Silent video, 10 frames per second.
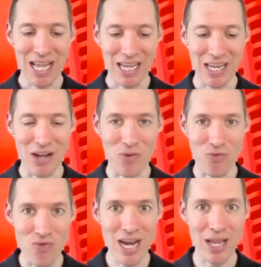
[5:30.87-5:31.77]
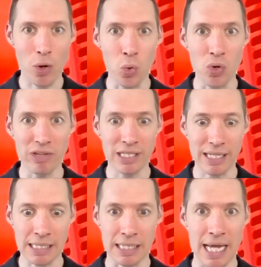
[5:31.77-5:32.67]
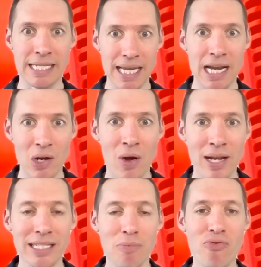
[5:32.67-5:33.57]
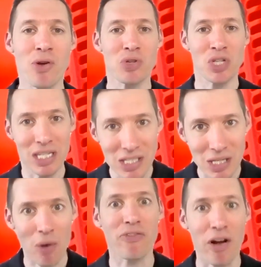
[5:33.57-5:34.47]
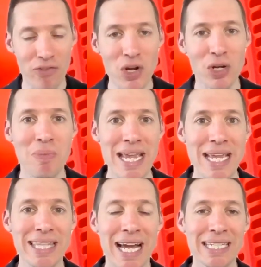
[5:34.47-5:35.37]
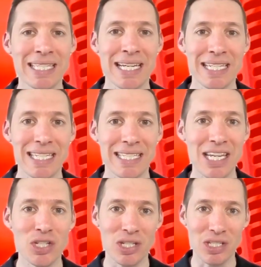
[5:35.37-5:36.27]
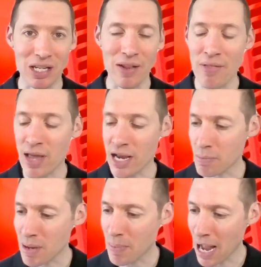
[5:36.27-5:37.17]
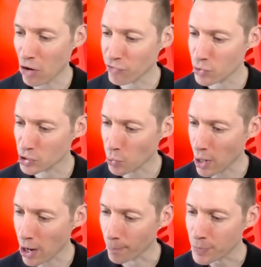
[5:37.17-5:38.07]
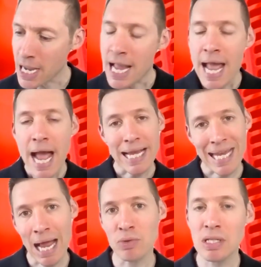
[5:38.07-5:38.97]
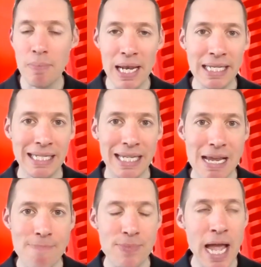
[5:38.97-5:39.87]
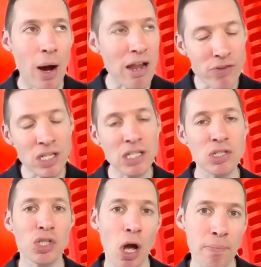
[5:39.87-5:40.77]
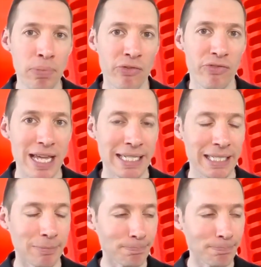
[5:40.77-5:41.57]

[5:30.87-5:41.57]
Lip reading: you know, really all of a sudden that deadline is approaching, so I've got to make that decision. So that can be powerful as well. Accountability. Now, I'll give you an example of this.